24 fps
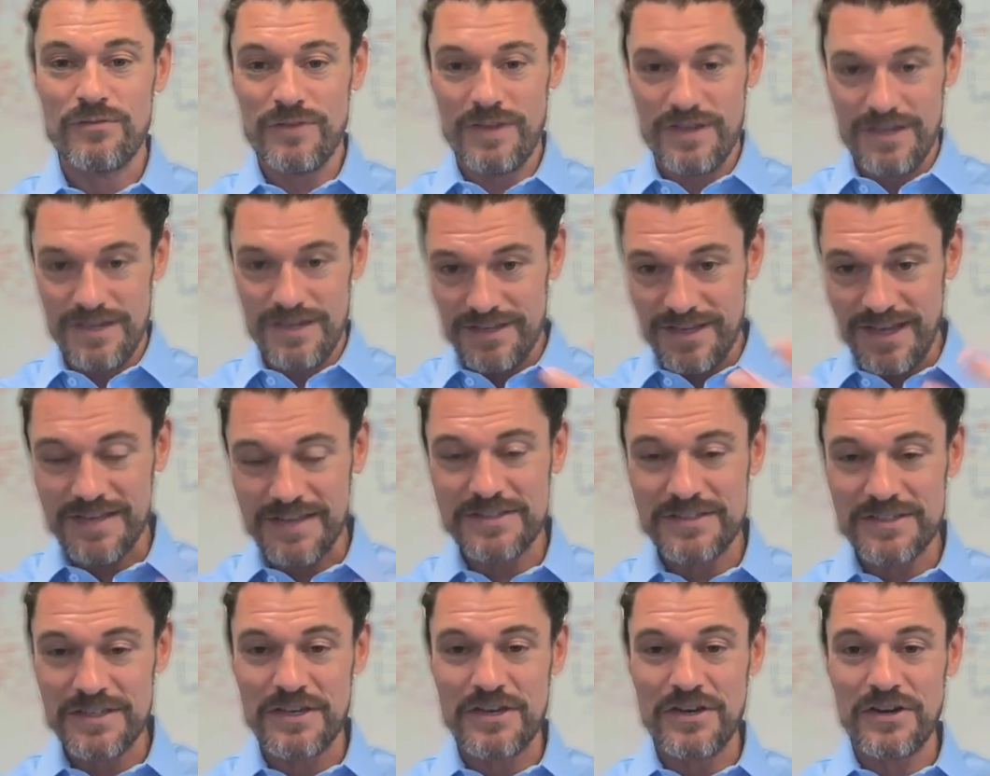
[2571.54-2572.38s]
as
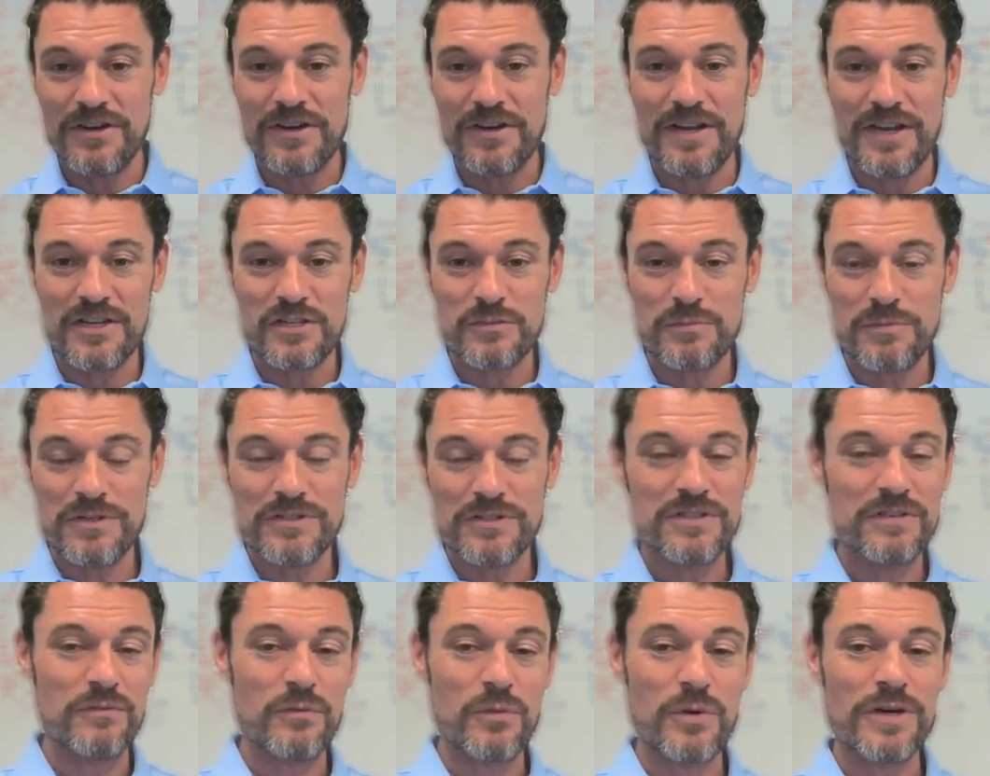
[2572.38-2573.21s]
security experts,
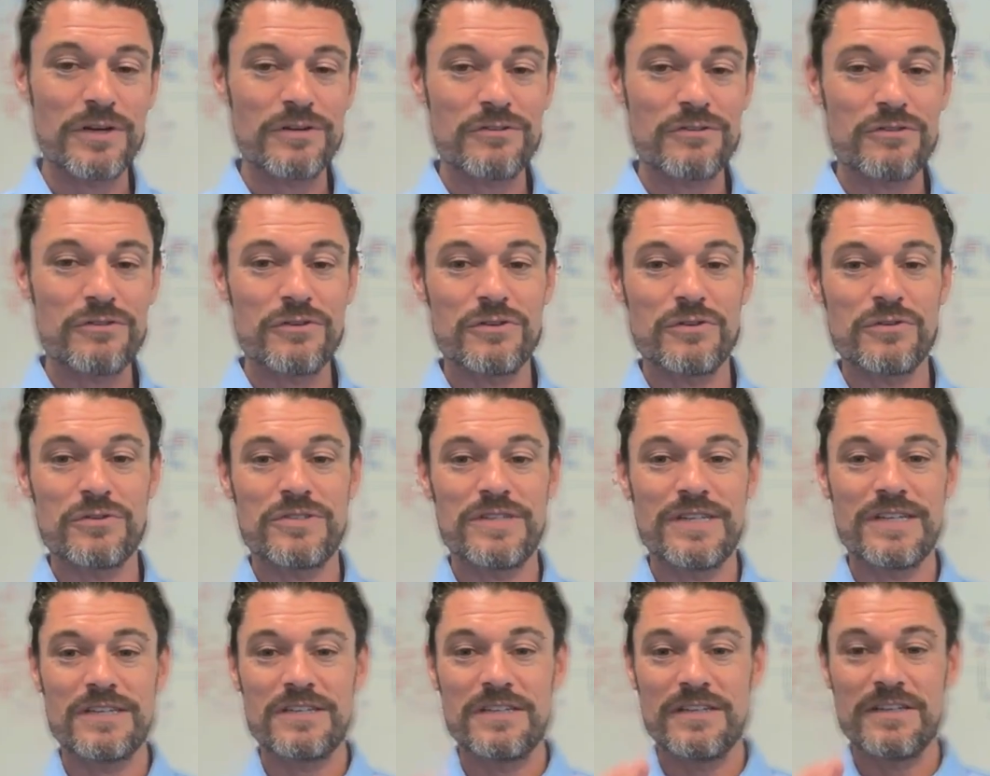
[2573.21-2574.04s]
if we're
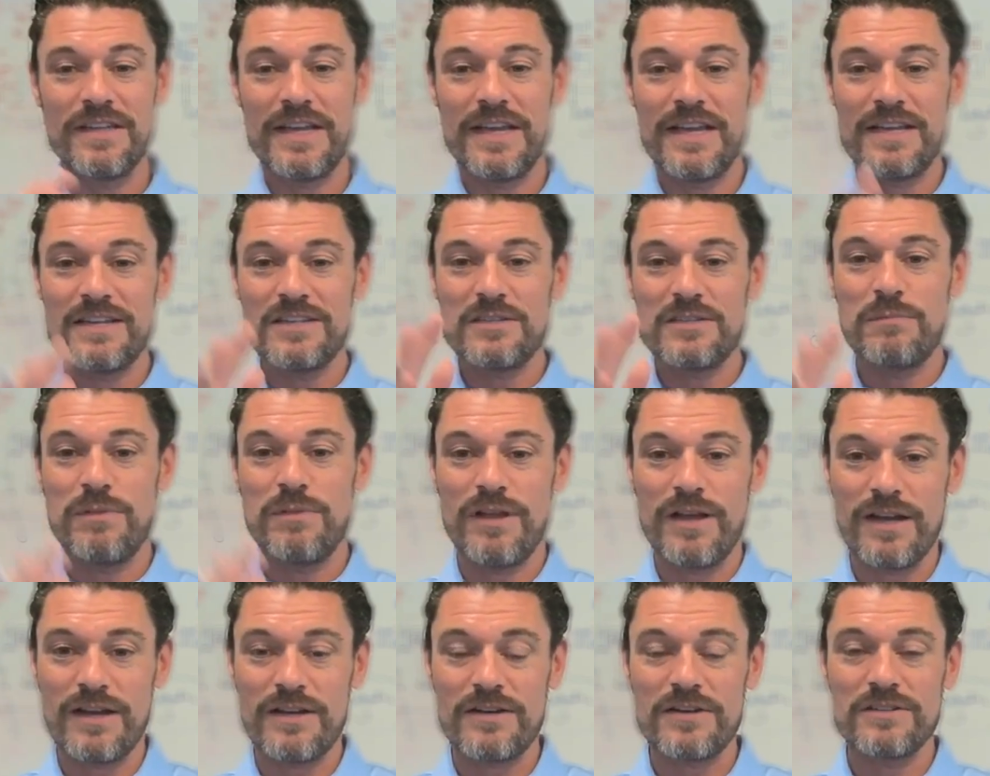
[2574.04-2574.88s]
introducing delays,
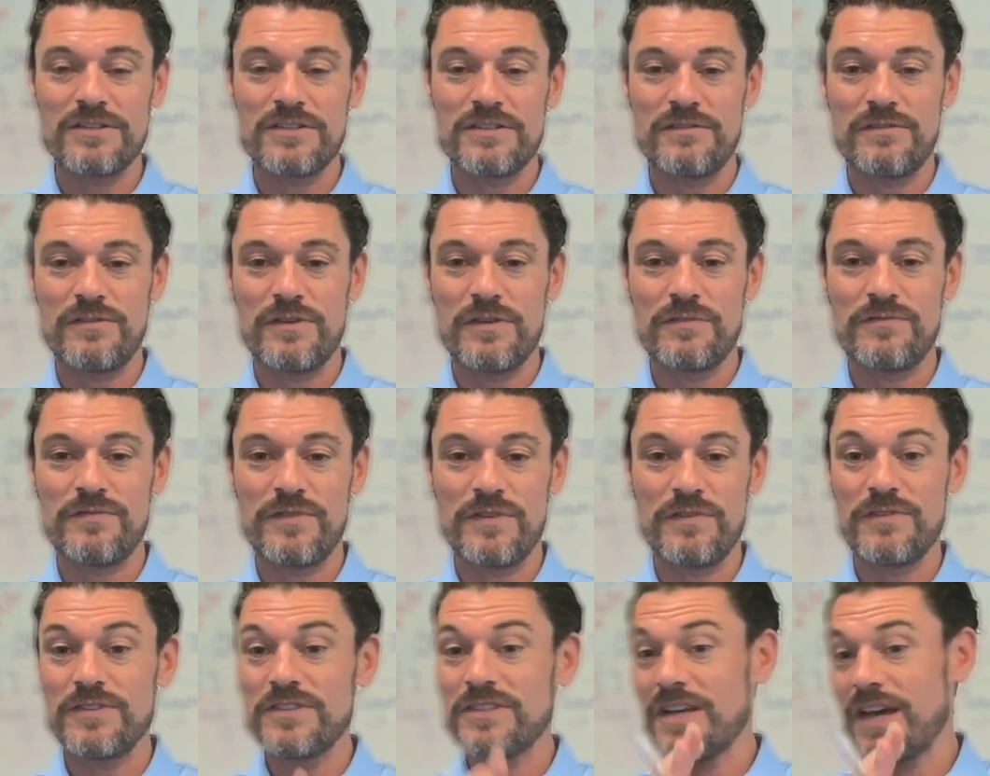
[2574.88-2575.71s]
blockers, if
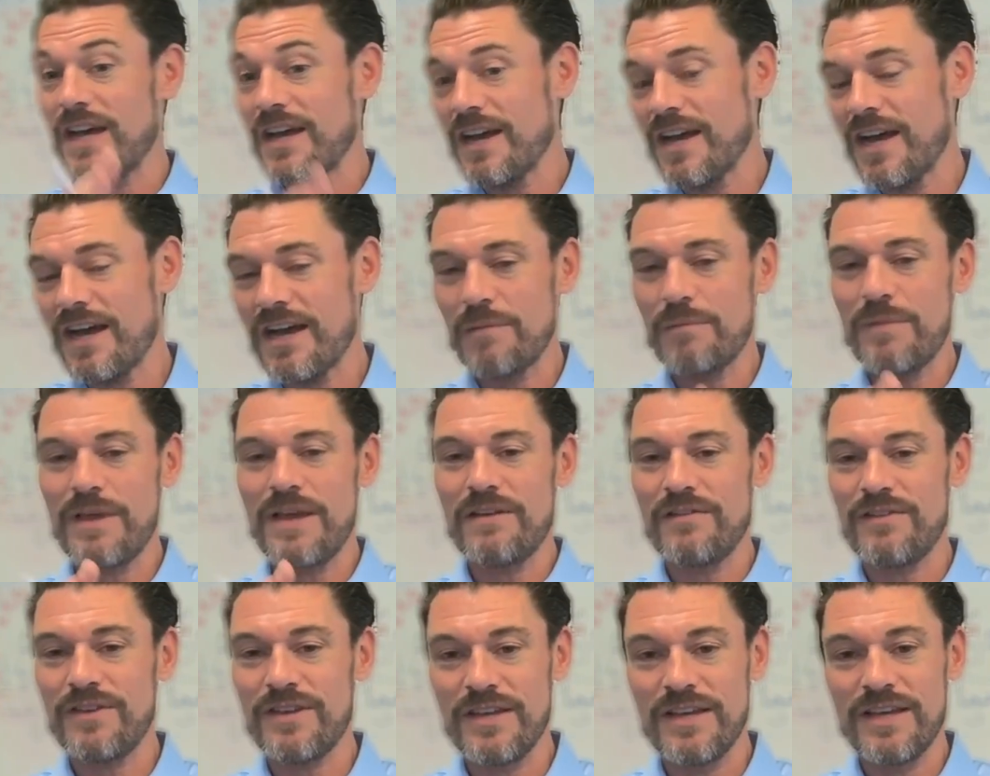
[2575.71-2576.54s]
it's not
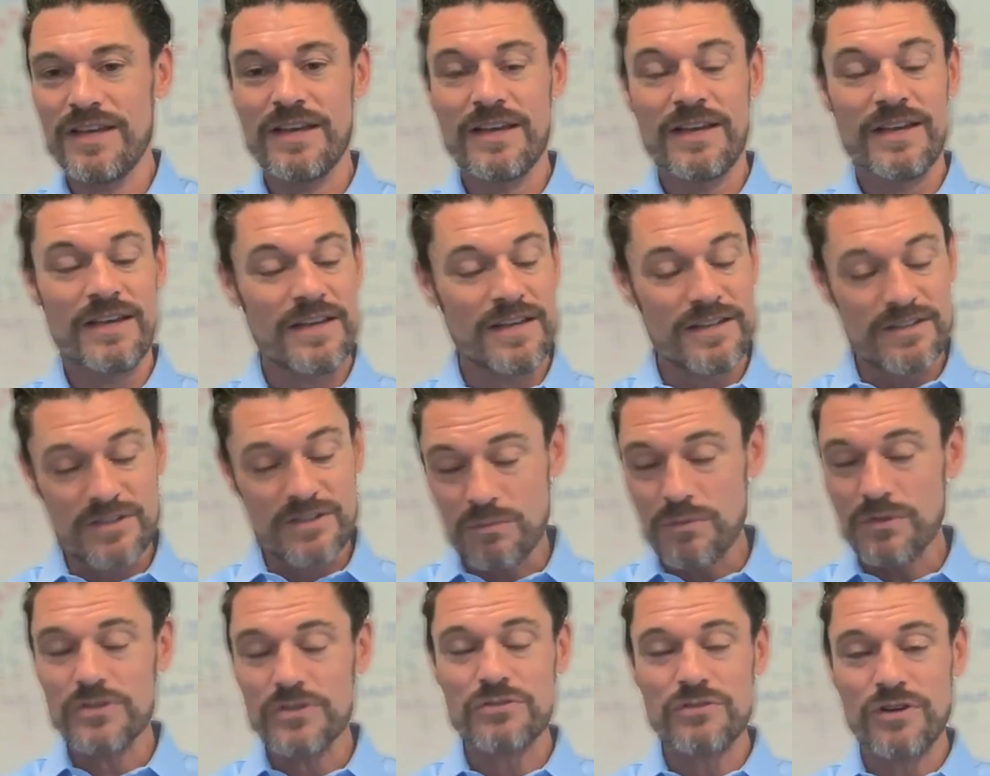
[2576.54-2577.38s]
automated, it's a real
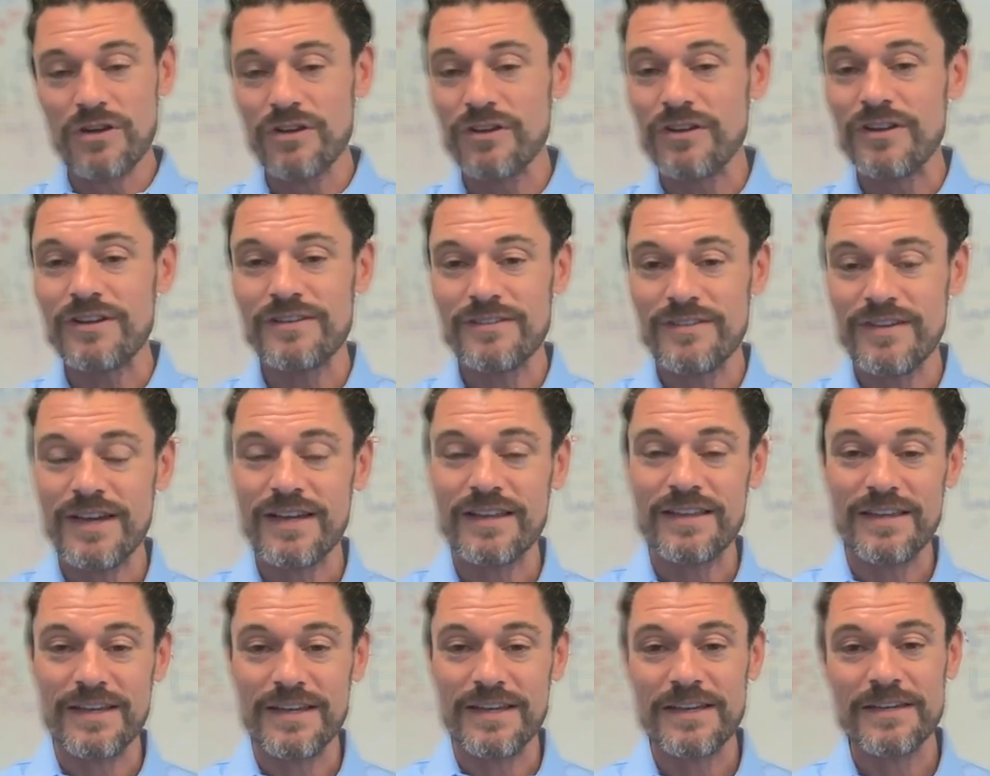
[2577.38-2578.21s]
struggle. I
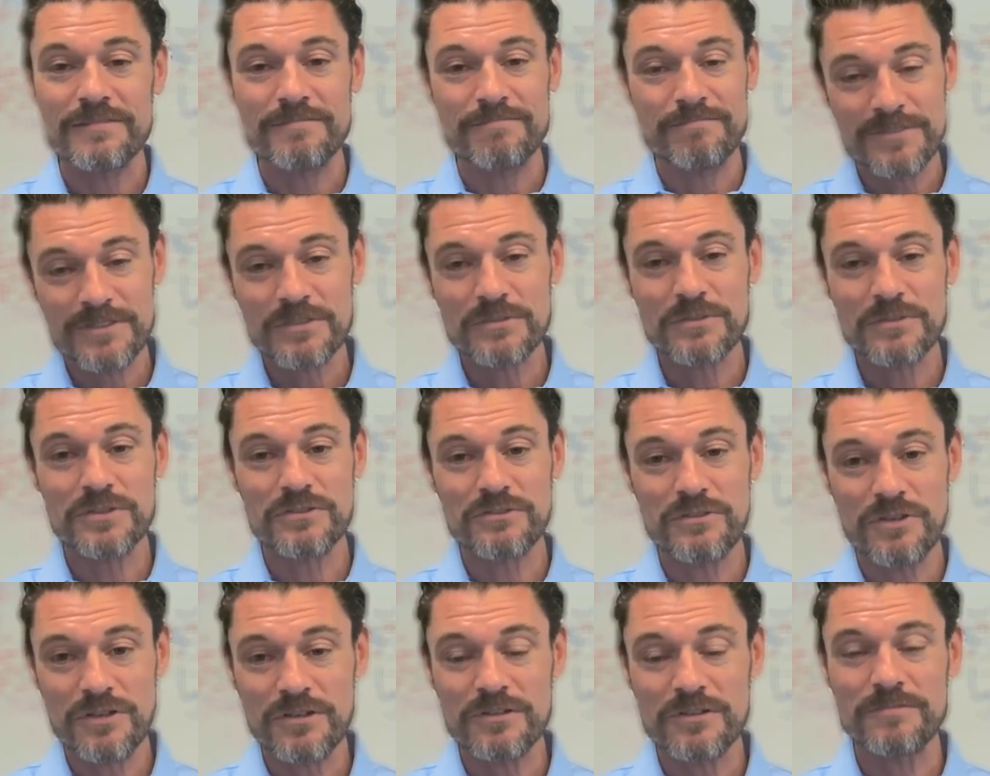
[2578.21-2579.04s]
think it's a real
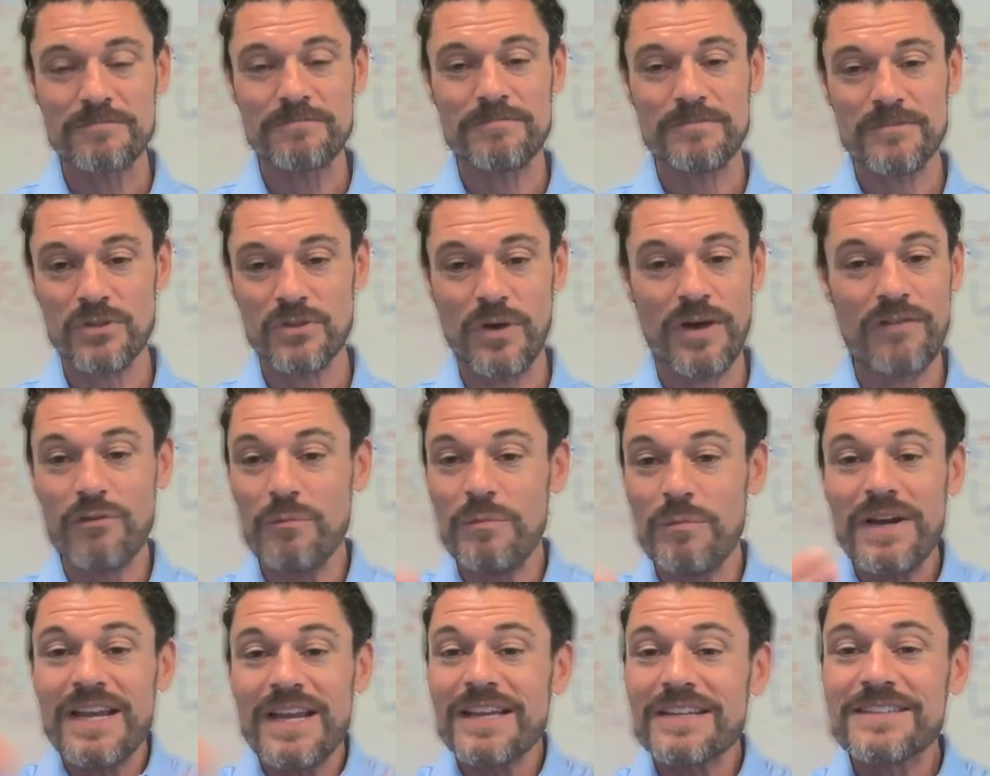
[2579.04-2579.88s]
struggle. So everybody gets,